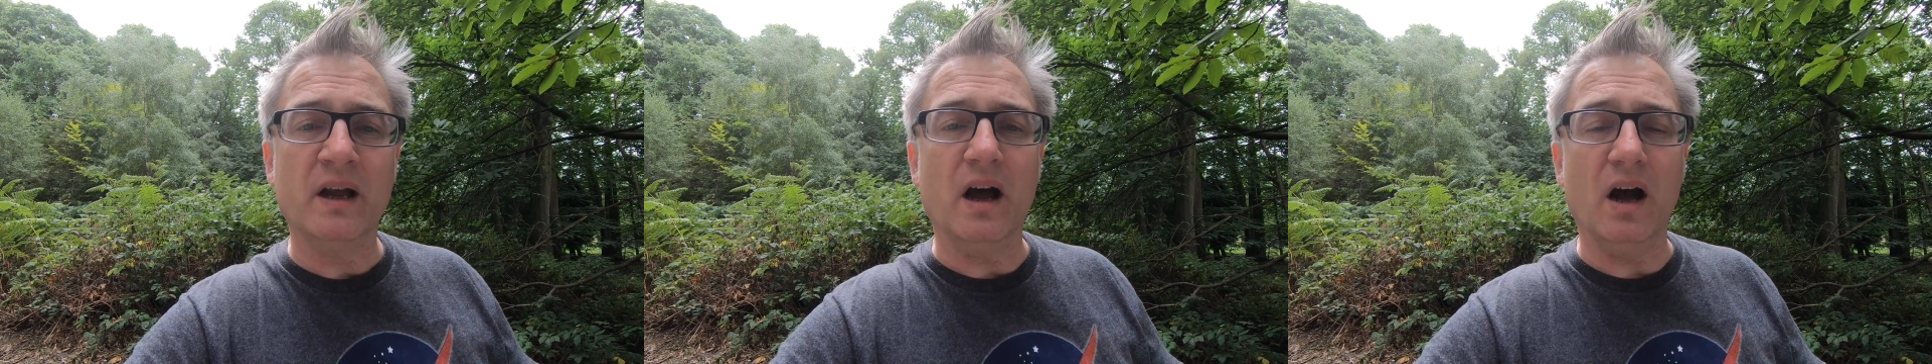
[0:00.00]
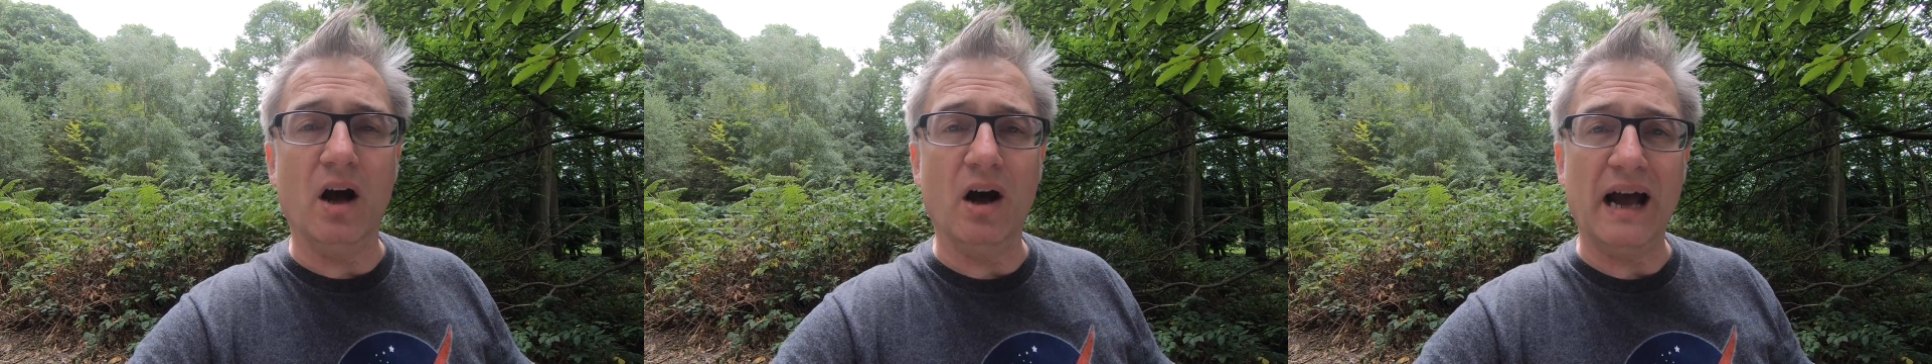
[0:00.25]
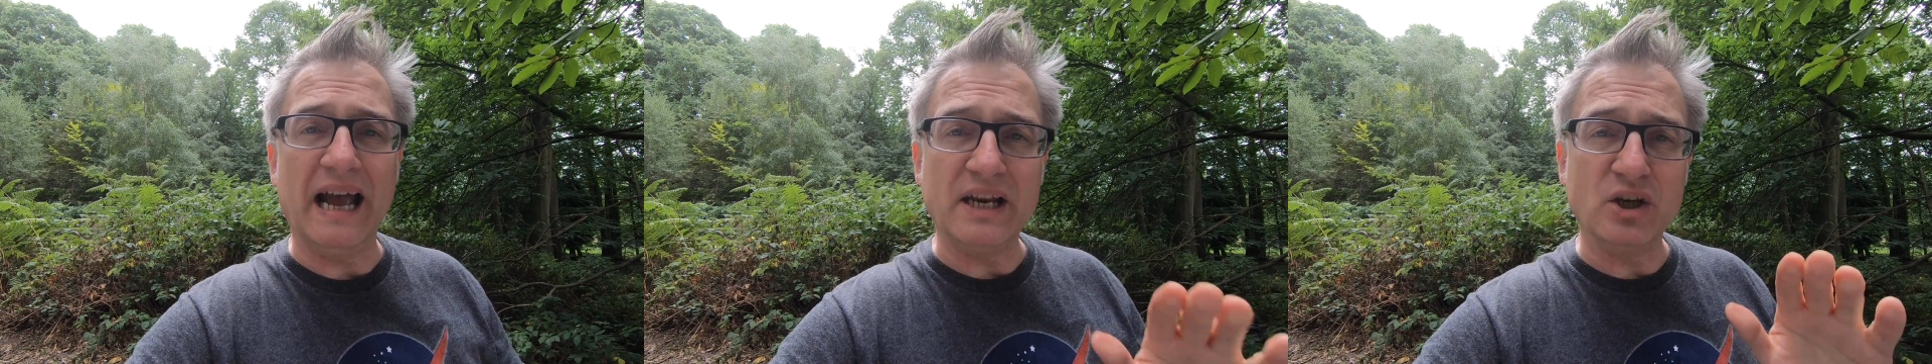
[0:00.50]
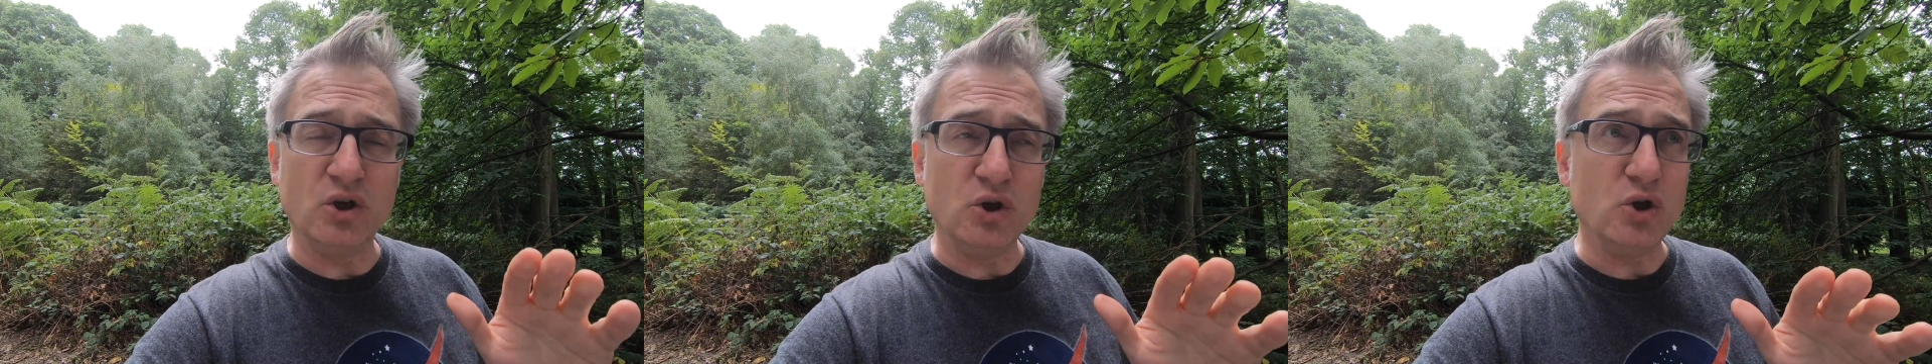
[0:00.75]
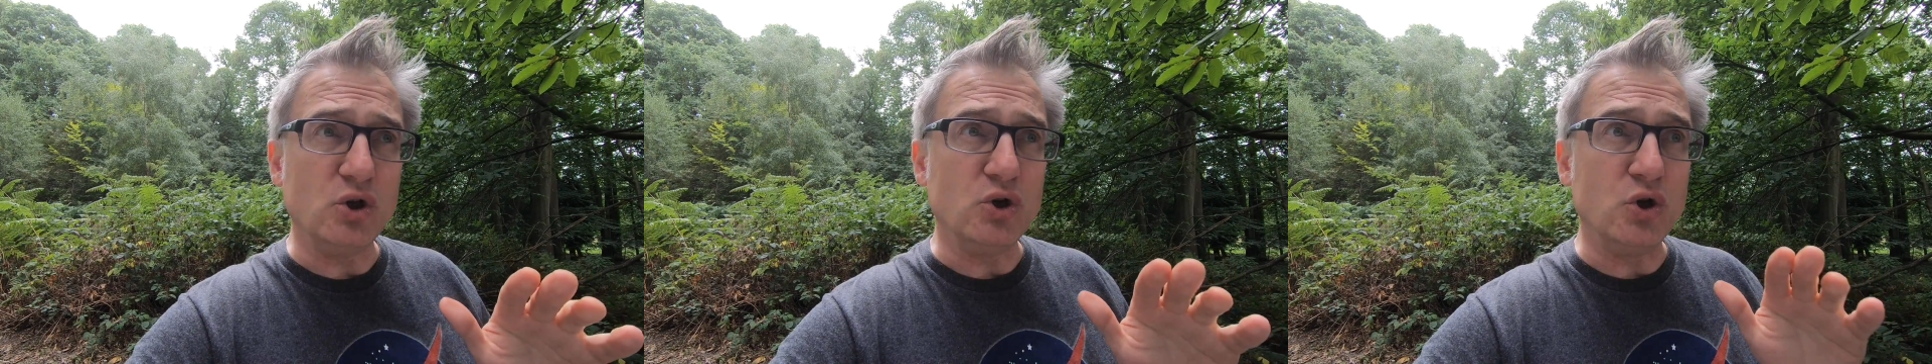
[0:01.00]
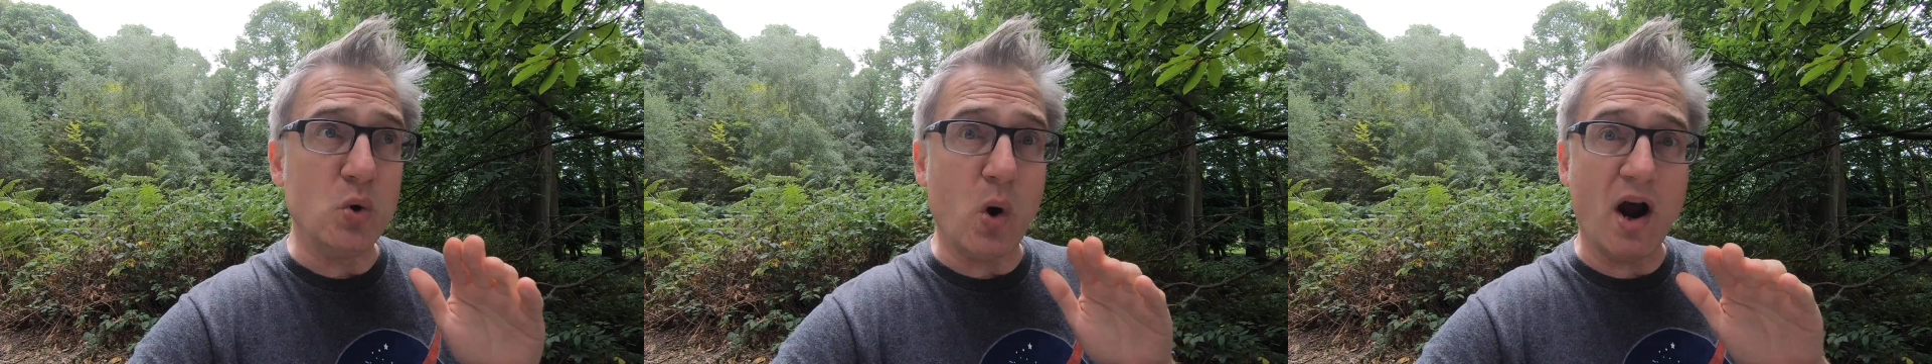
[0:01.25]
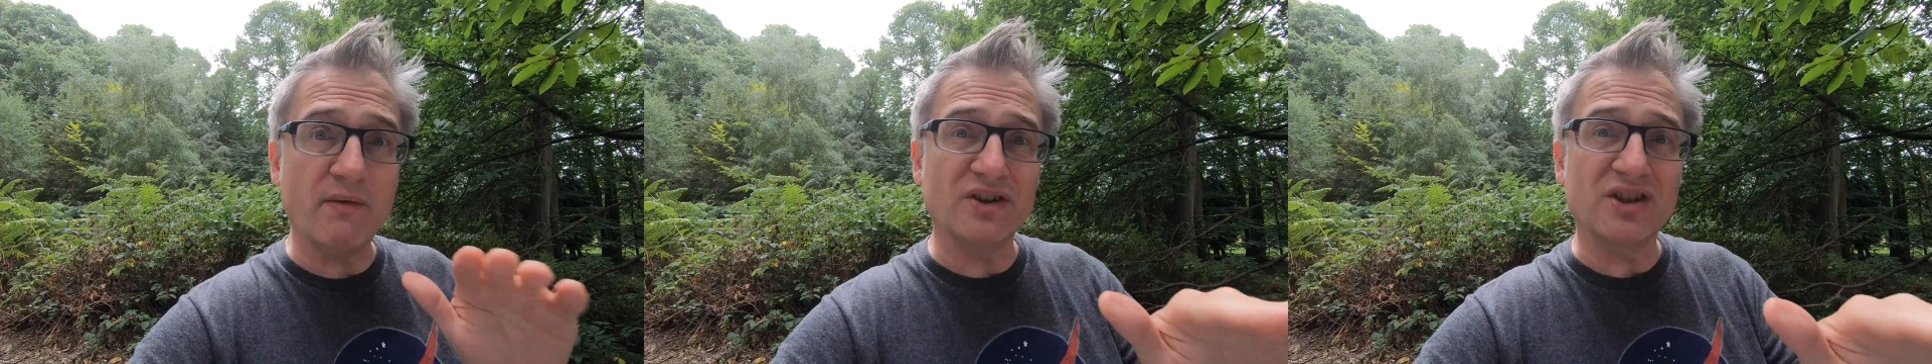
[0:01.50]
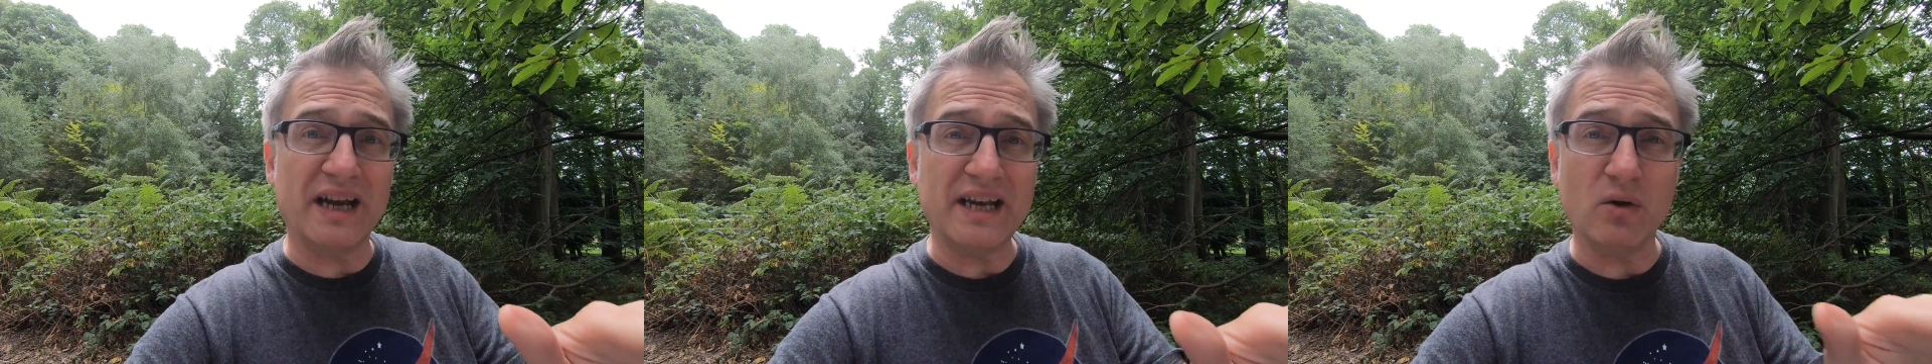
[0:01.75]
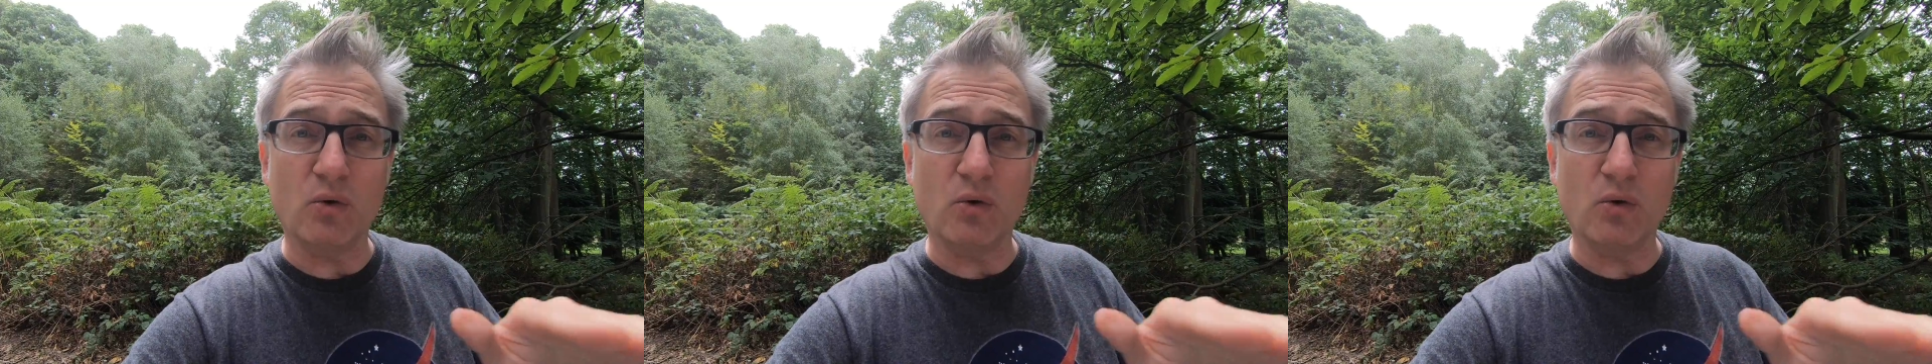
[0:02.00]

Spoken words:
and you overtake,